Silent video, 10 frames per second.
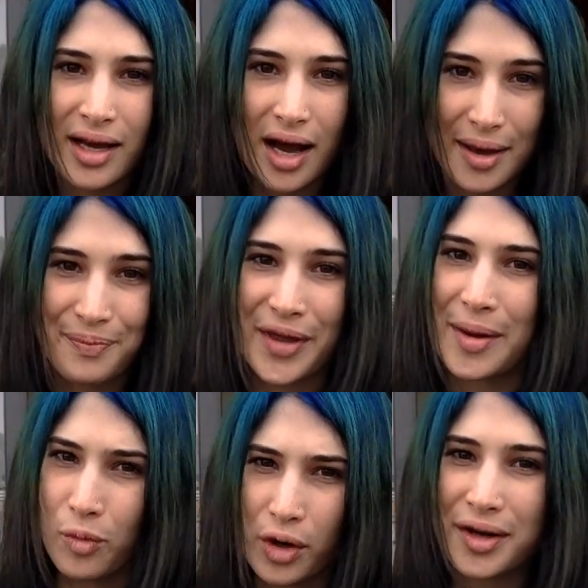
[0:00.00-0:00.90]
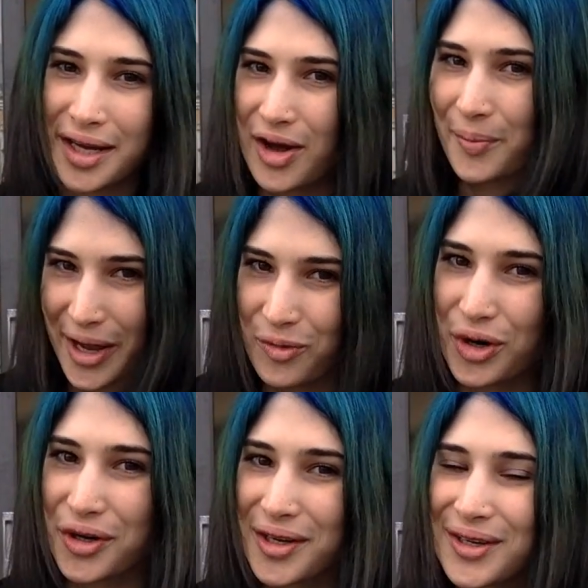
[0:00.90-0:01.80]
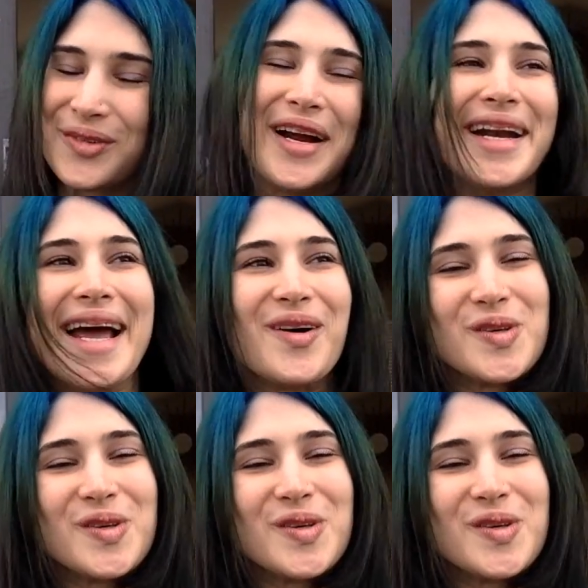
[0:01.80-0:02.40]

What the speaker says: I'm working on my work right now.